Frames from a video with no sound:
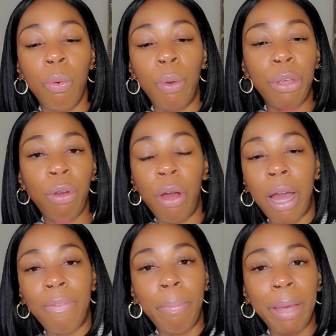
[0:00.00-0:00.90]
when you're going to
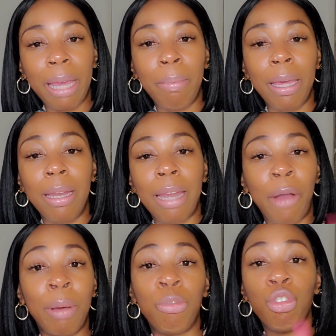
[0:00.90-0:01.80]
have a baby,
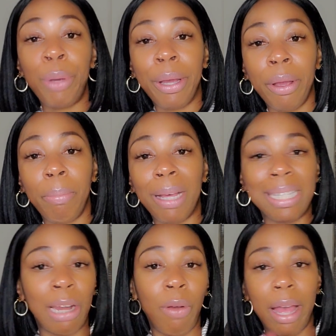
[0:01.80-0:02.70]
now I'm triggered because
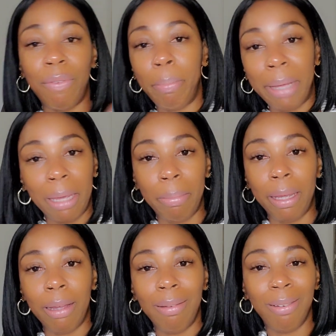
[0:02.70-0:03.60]
I don't have a baby.
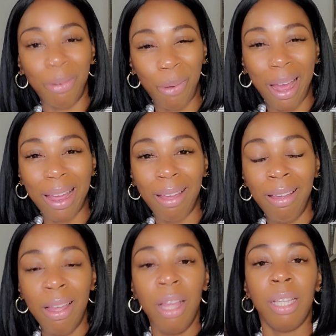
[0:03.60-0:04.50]
Right?
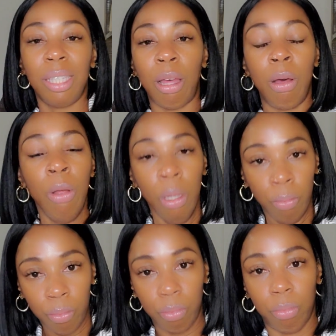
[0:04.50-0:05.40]
So
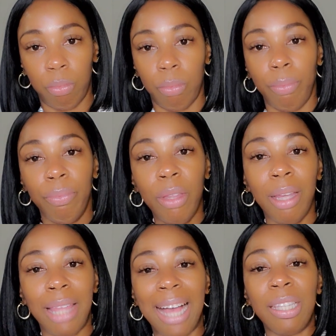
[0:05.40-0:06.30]

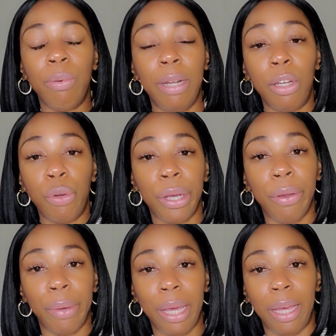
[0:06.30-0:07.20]
that's what a
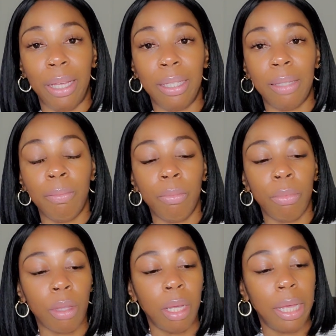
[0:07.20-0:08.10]
trigger is.
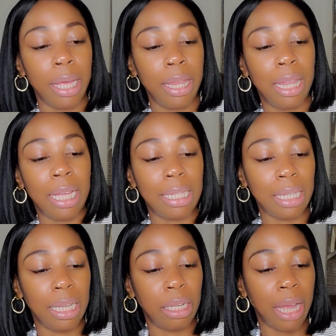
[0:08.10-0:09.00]
In this,
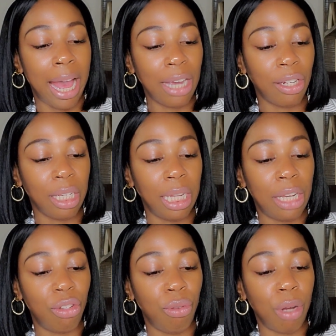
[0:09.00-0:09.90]
it actually
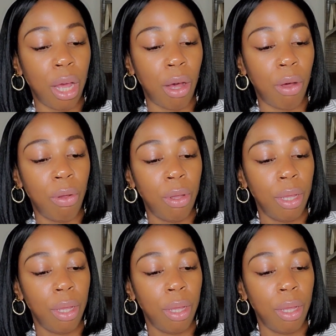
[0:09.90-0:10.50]
lets you know